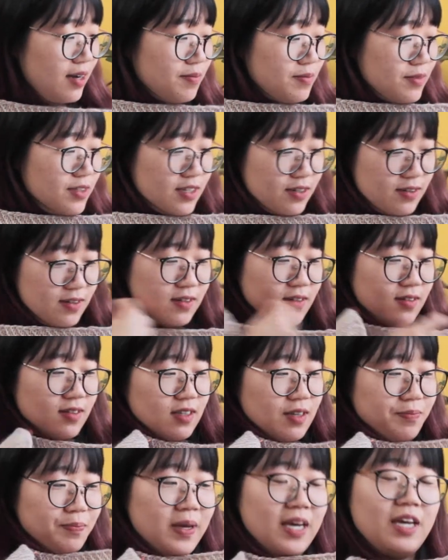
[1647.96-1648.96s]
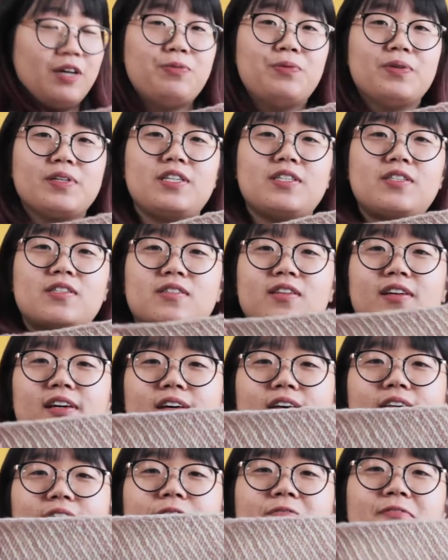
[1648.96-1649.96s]
So the pink one is
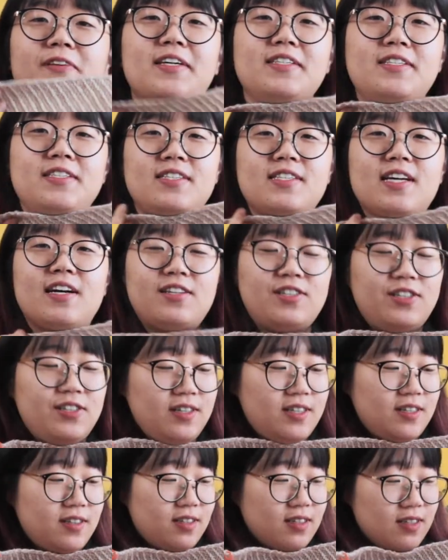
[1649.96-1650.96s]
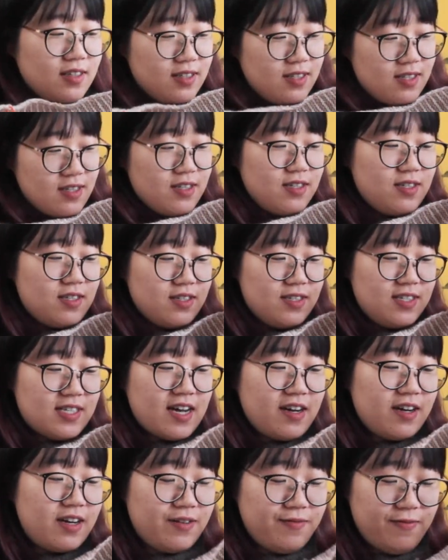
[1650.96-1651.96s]
the first section, and this is the
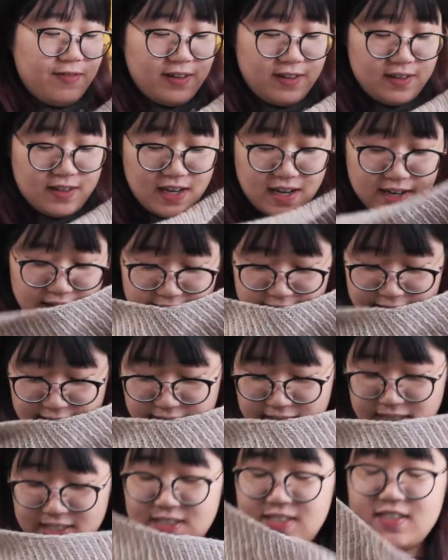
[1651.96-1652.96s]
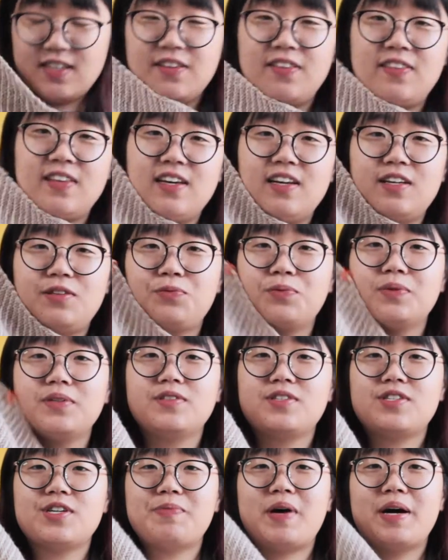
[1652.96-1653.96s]
second one, and this is the third one.
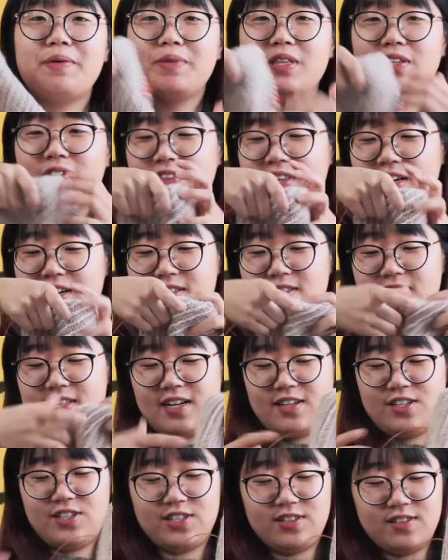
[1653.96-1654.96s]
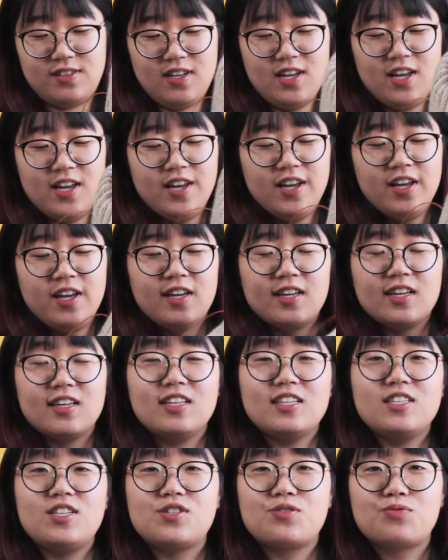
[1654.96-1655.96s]
So I'm on the third section.
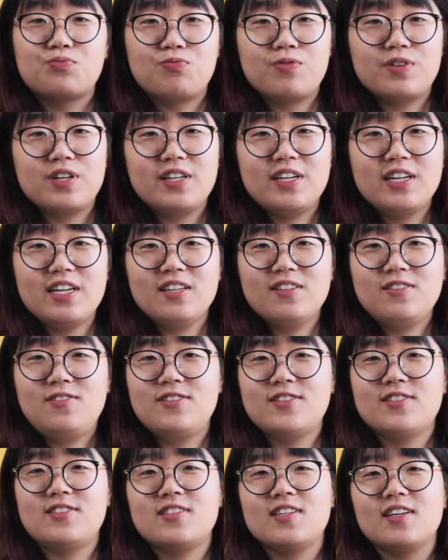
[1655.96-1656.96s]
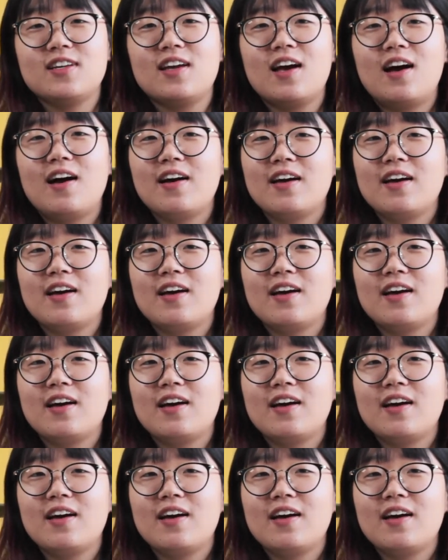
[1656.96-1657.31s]
It's really interesting.